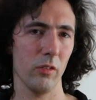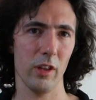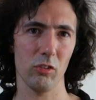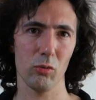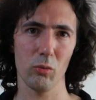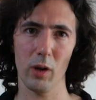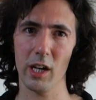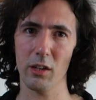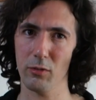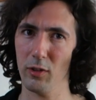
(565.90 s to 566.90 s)
there's a
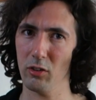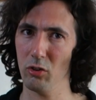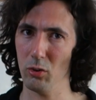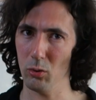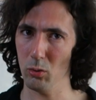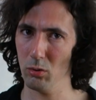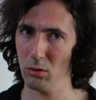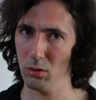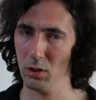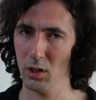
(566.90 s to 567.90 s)
re at fret 2,
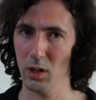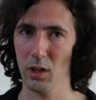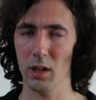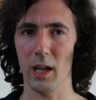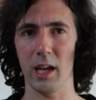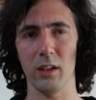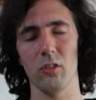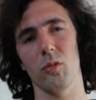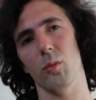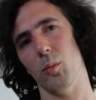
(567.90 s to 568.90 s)

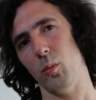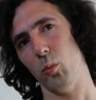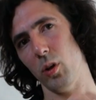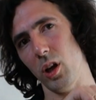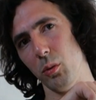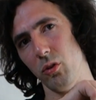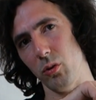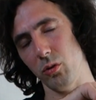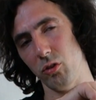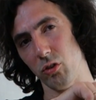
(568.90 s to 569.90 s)
and what I would
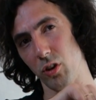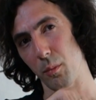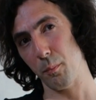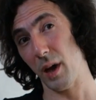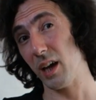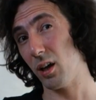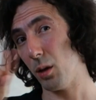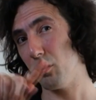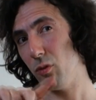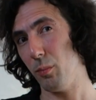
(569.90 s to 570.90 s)
do is just come back
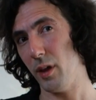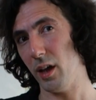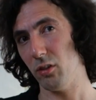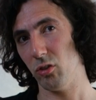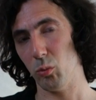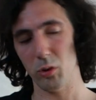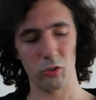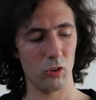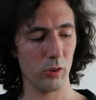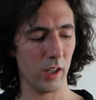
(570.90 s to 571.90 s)
up from there. So
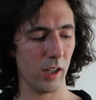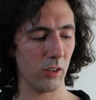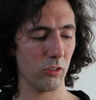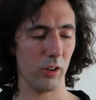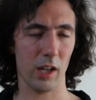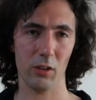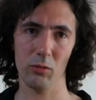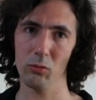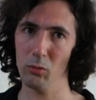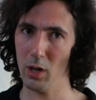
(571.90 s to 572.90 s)
once you get down to that
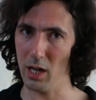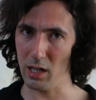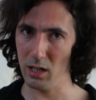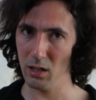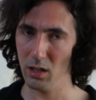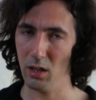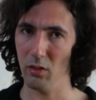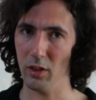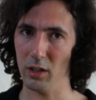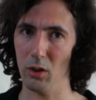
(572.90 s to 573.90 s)
re,
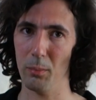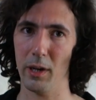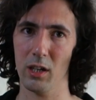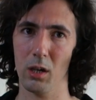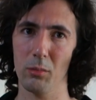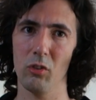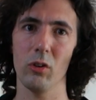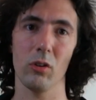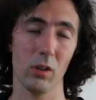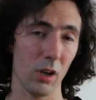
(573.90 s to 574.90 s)
then go back up to
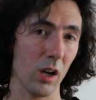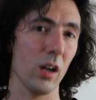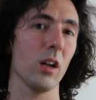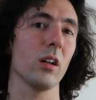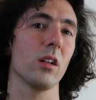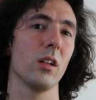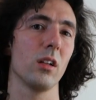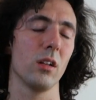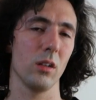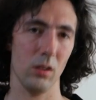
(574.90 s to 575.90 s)
your
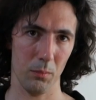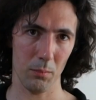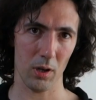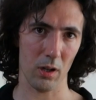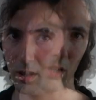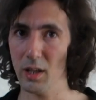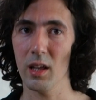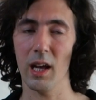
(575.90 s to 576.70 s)
ga, ma,